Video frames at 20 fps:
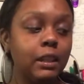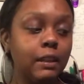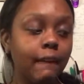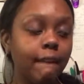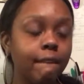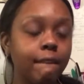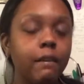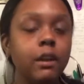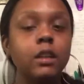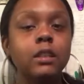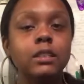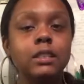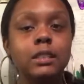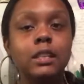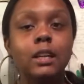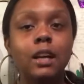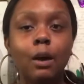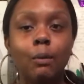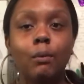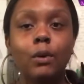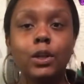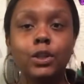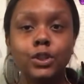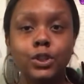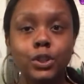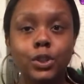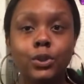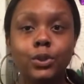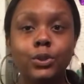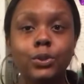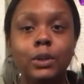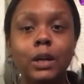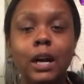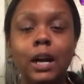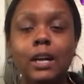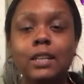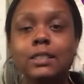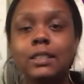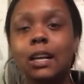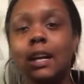The first thing I want to show you
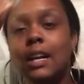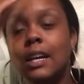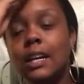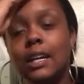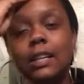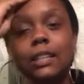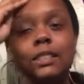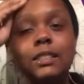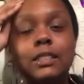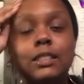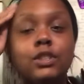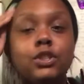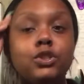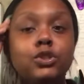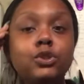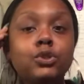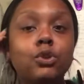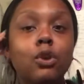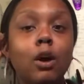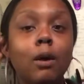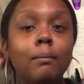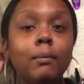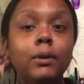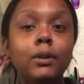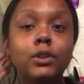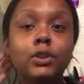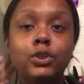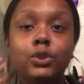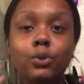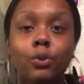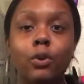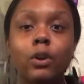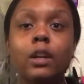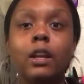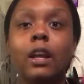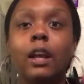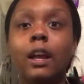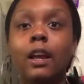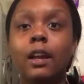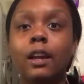guys is the strawberry
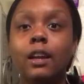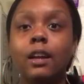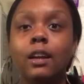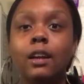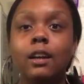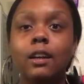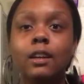shortcake